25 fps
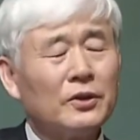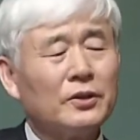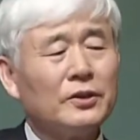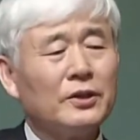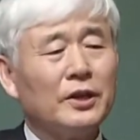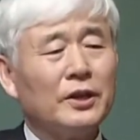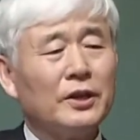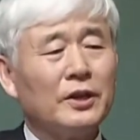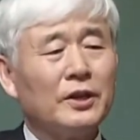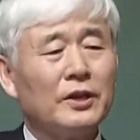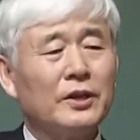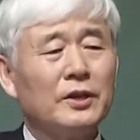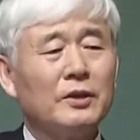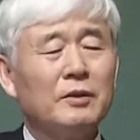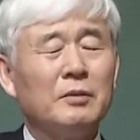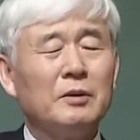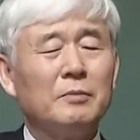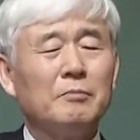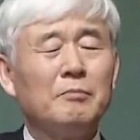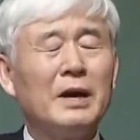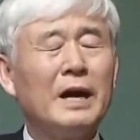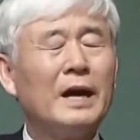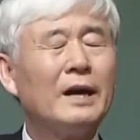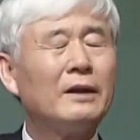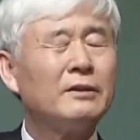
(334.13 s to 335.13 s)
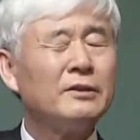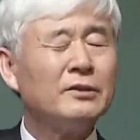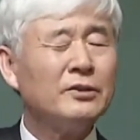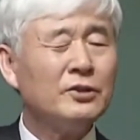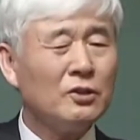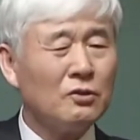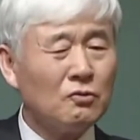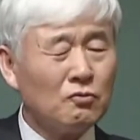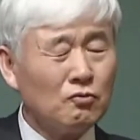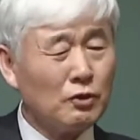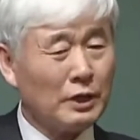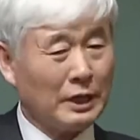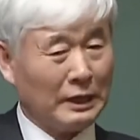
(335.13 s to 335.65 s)
However,
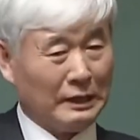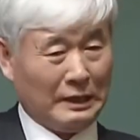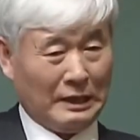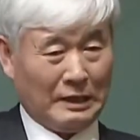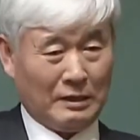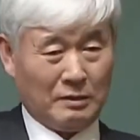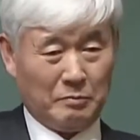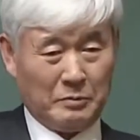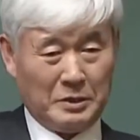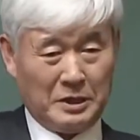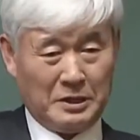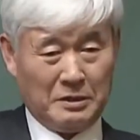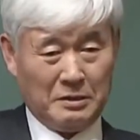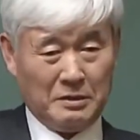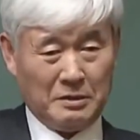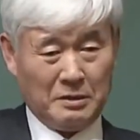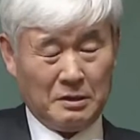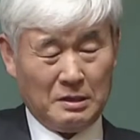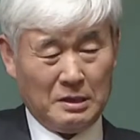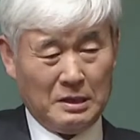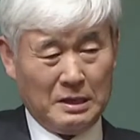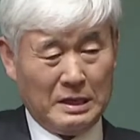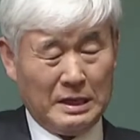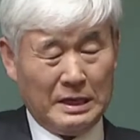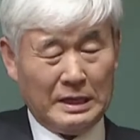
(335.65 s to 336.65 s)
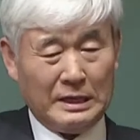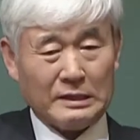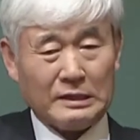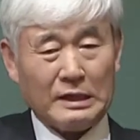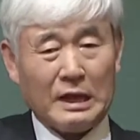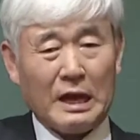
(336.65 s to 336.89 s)
according to many studies,